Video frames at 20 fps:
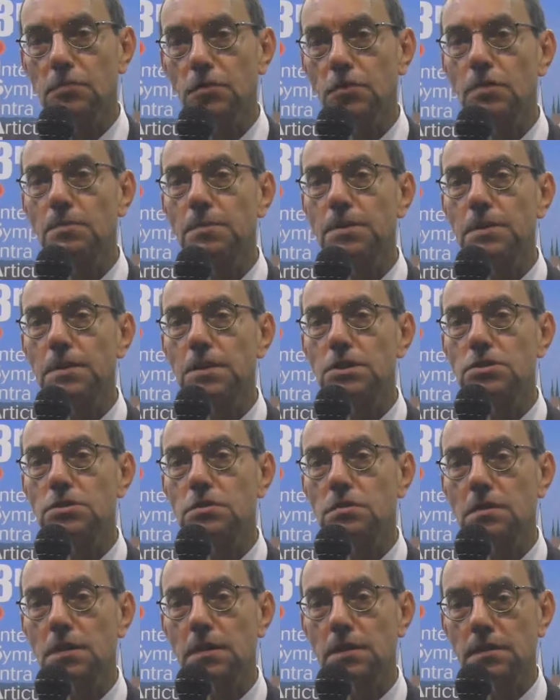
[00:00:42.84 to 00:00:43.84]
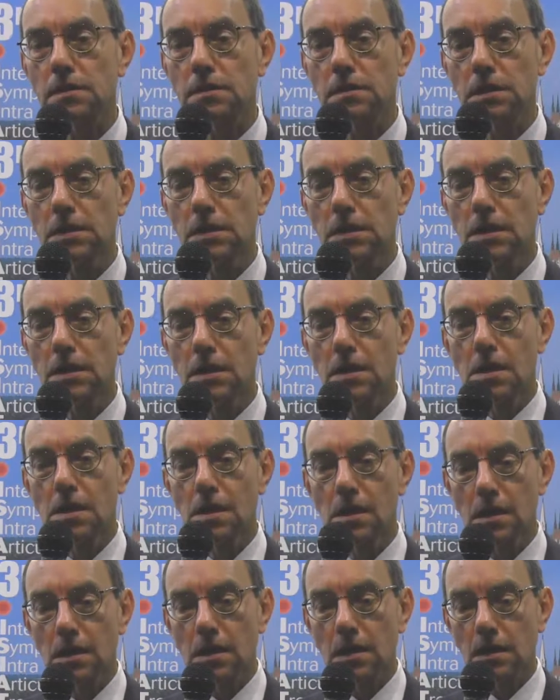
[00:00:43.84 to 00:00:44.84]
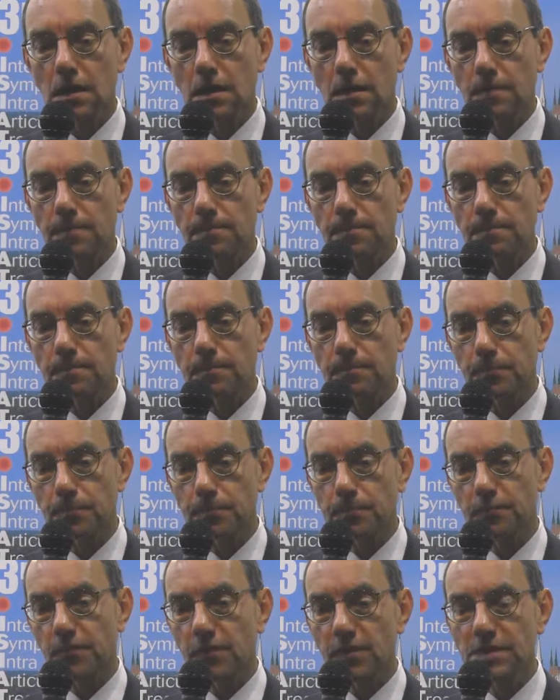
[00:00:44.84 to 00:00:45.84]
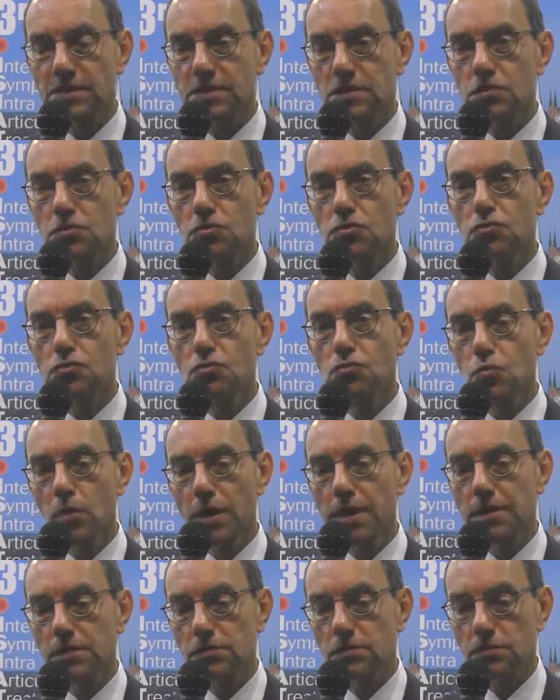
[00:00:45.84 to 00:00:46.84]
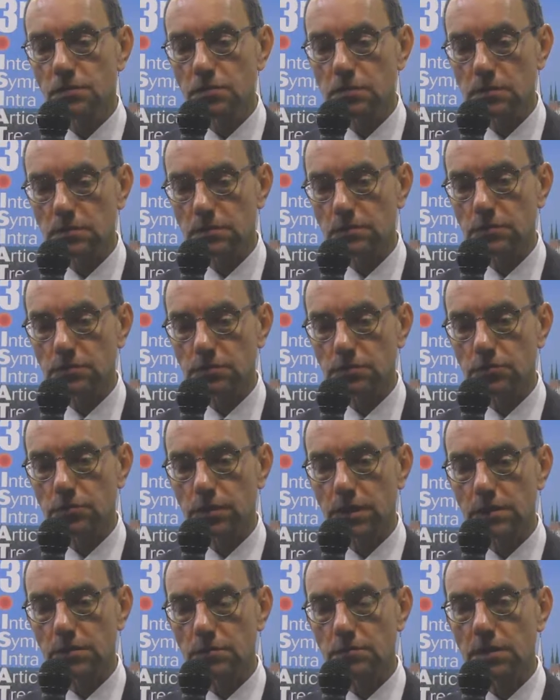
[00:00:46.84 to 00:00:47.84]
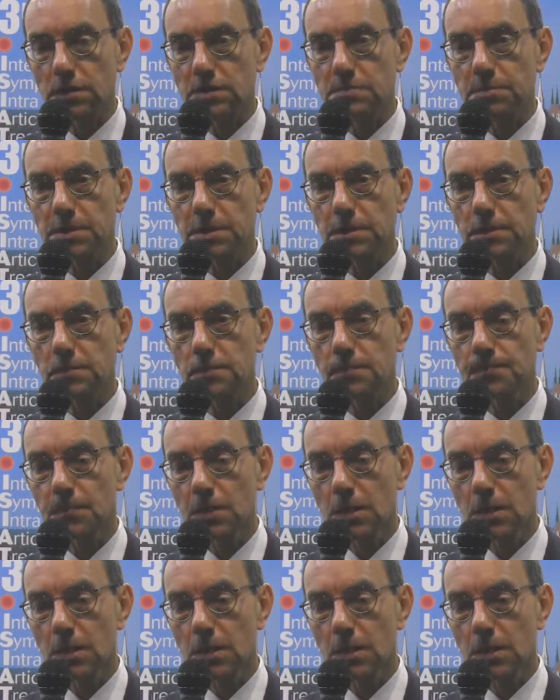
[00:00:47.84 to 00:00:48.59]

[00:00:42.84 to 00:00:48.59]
recommendation, and there is two ways to try to explain.